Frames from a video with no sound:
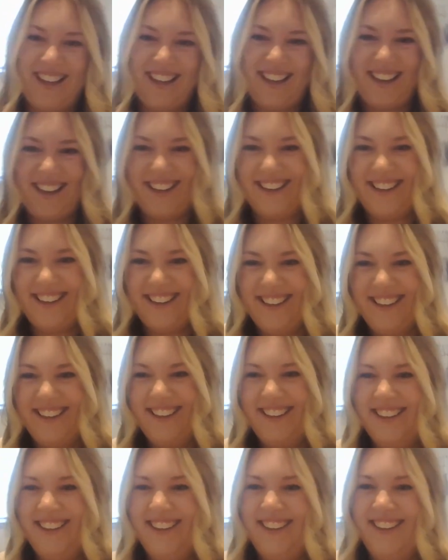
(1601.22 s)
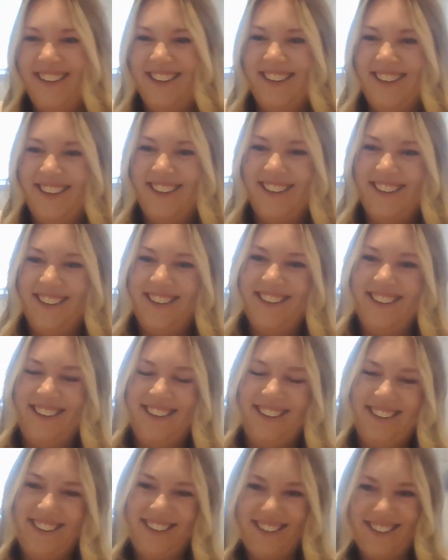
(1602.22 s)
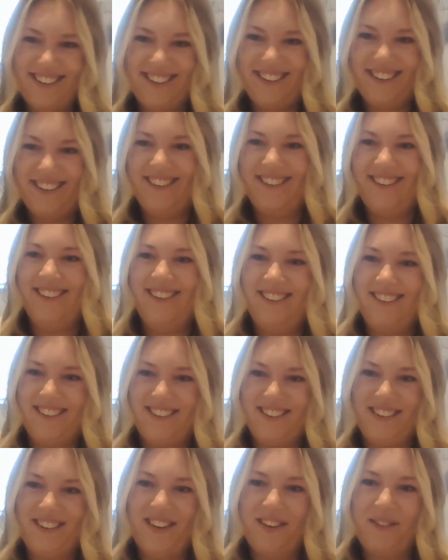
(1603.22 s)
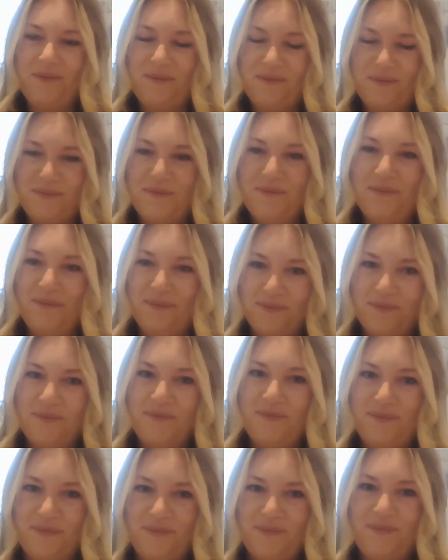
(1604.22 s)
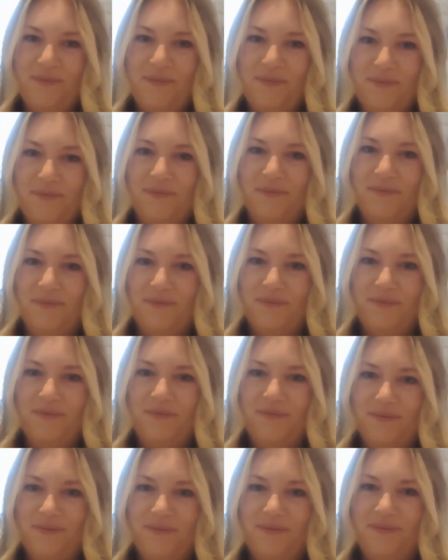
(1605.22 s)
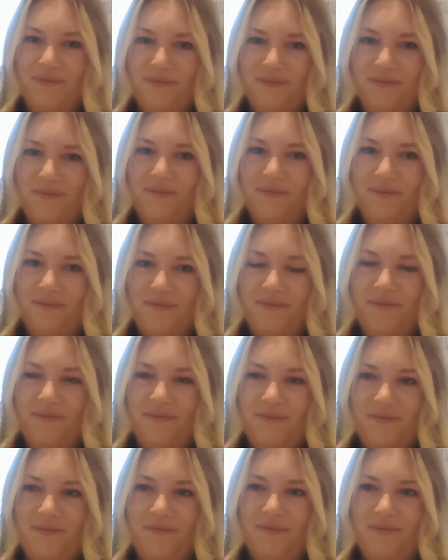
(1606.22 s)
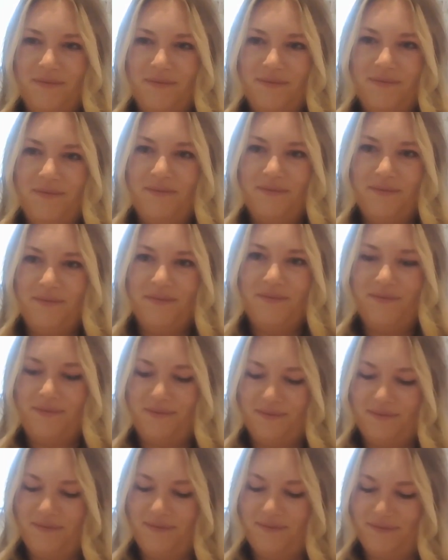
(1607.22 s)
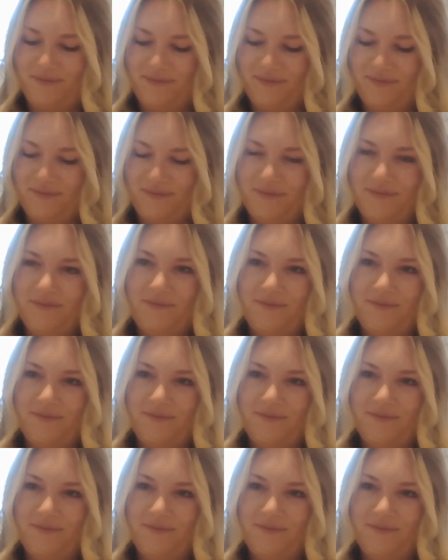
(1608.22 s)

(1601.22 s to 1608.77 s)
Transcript: The person shown says nothing.